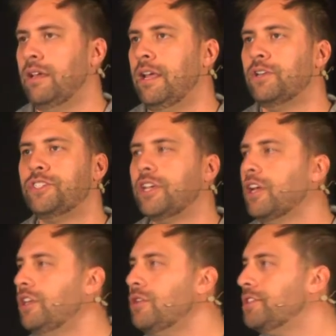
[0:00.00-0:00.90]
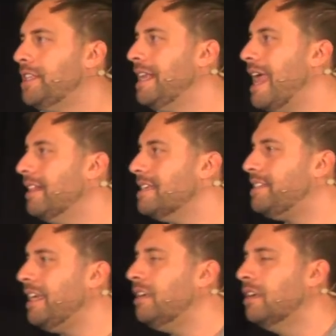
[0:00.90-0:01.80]
here's the good news today.
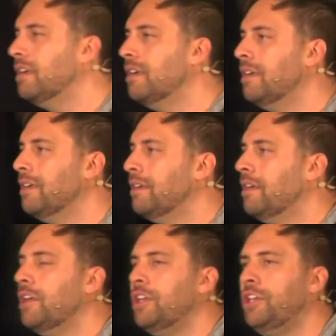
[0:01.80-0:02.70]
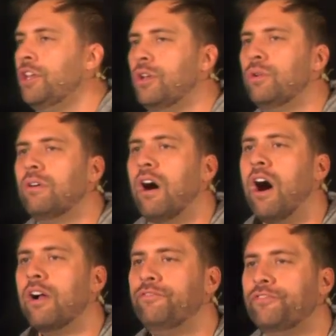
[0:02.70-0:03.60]
Listen, you
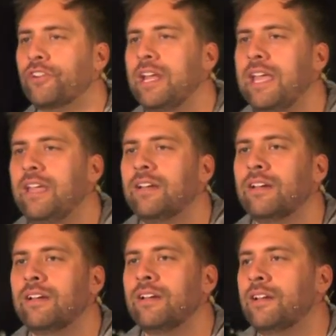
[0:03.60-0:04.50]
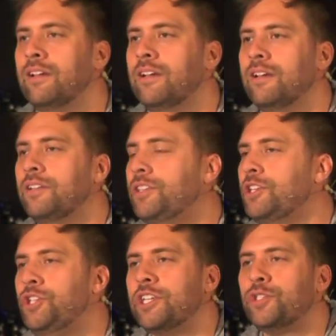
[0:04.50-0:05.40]
are free to
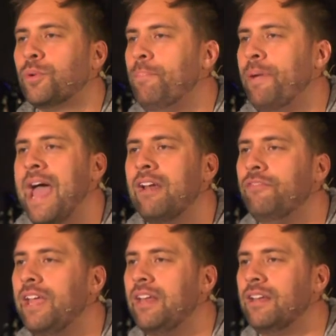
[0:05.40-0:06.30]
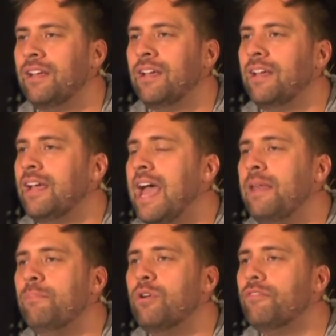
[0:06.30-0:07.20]
just repent of it
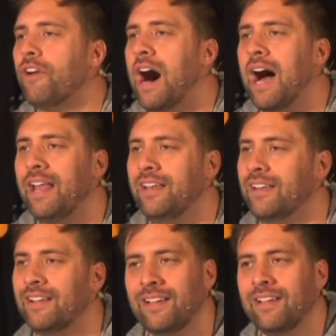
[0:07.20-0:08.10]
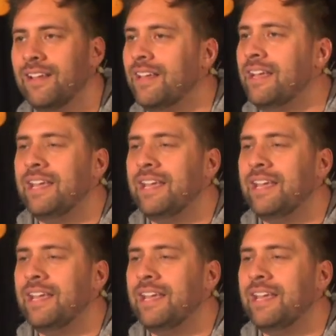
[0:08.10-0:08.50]
and move on.